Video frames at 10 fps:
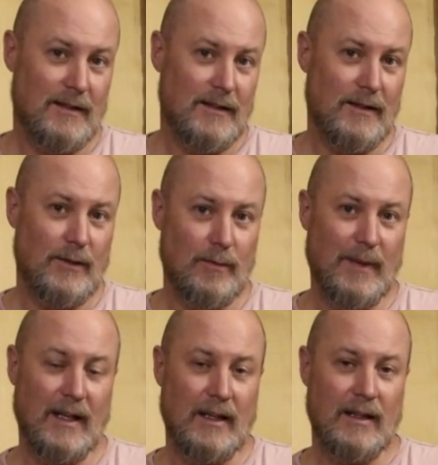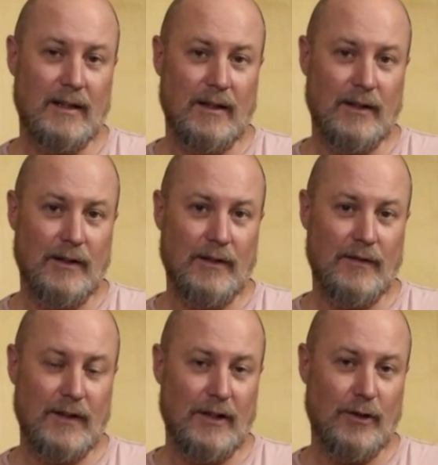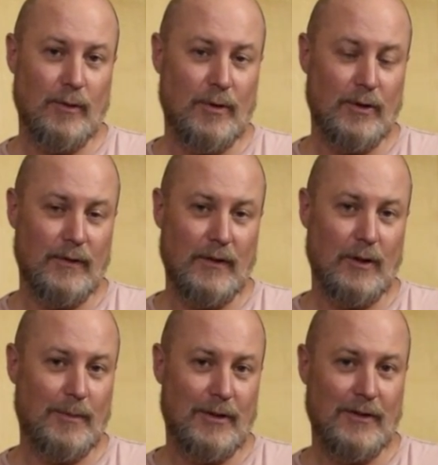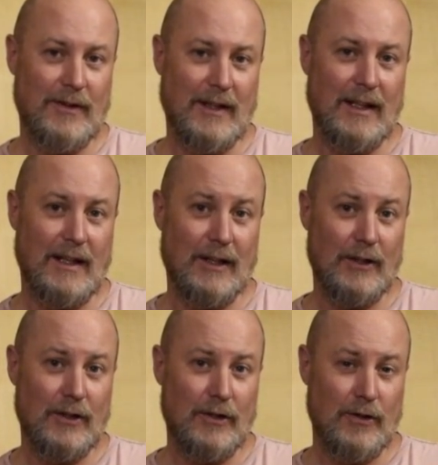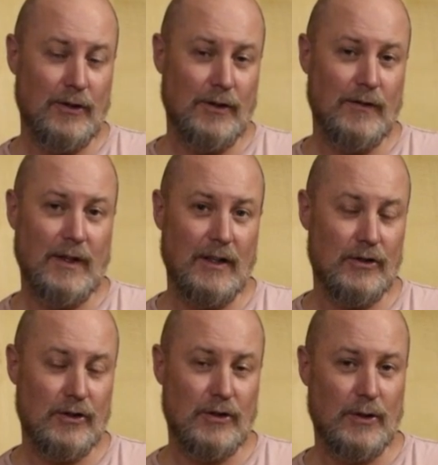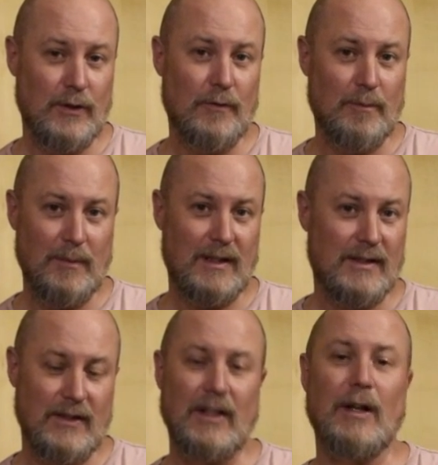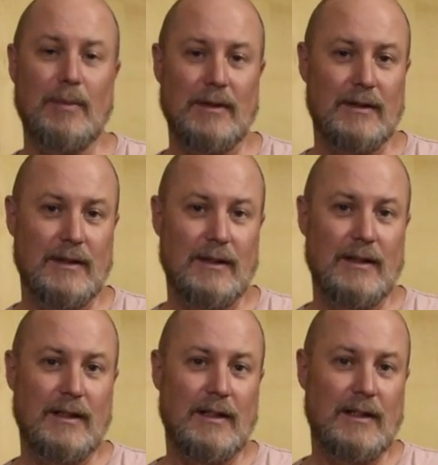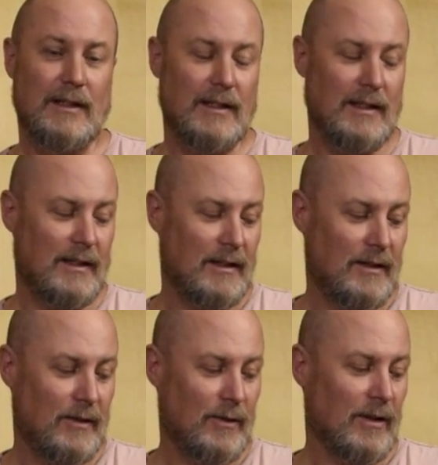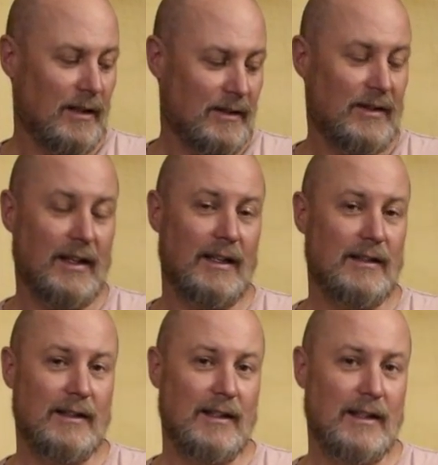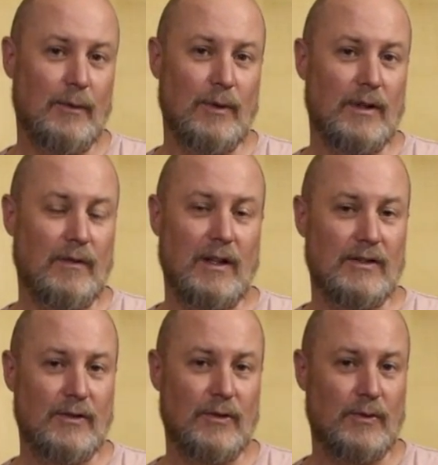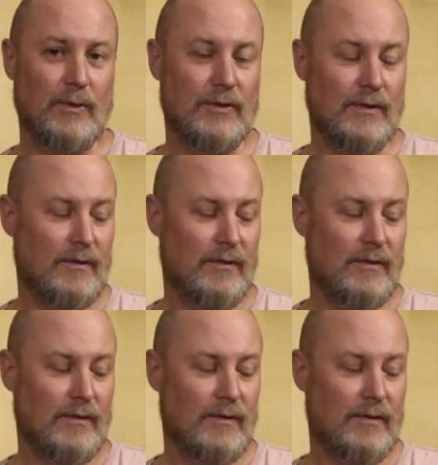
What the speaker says: a new bag of EcoPro developer that I could have and should have mixed up and utilized that, and I wouldn't have lost those rolls of